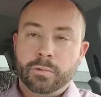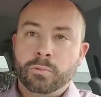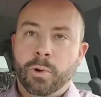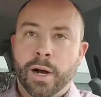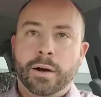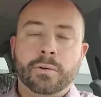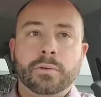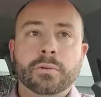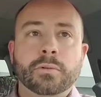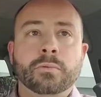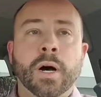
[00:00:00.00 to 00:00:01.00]

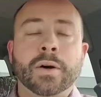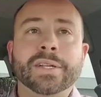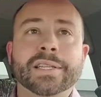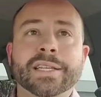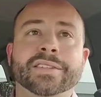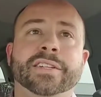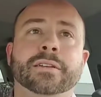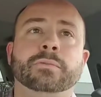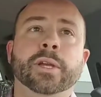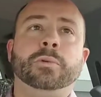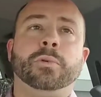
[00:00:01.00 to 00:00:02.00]
While enlisted,
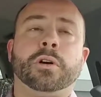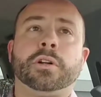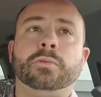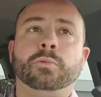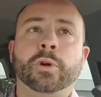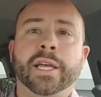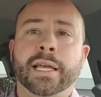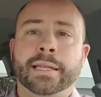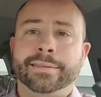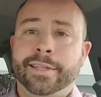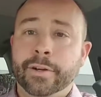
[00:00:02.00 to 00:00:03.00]
we work
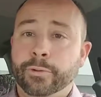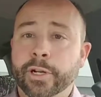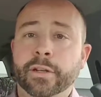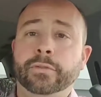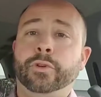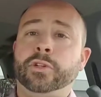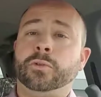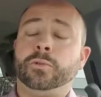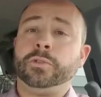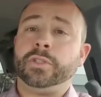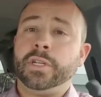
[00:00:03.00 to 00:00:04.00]
with different
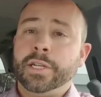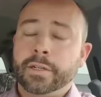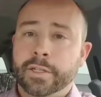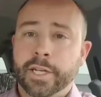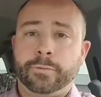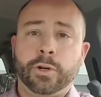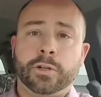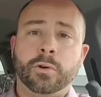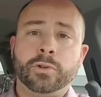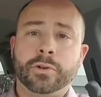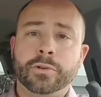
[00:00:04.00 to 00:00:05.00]
individuals, different
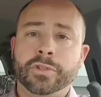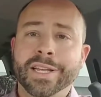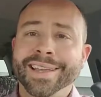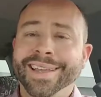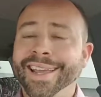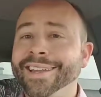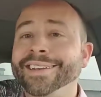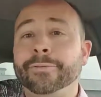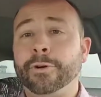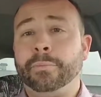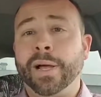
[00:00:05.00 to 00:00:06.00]
cultures, and
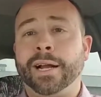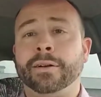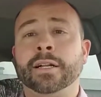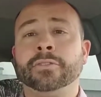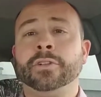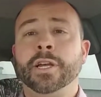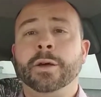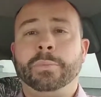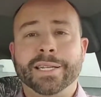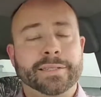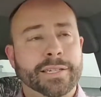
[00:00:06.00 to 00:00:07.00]
different backgrounds.
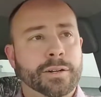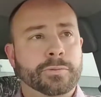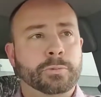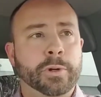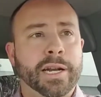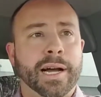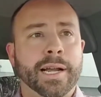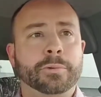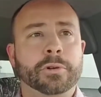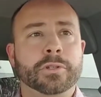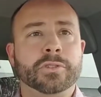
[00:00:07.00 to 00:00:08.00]
Myself, when I
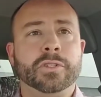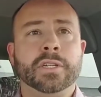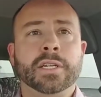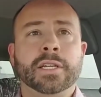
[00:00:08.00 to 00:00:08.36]
was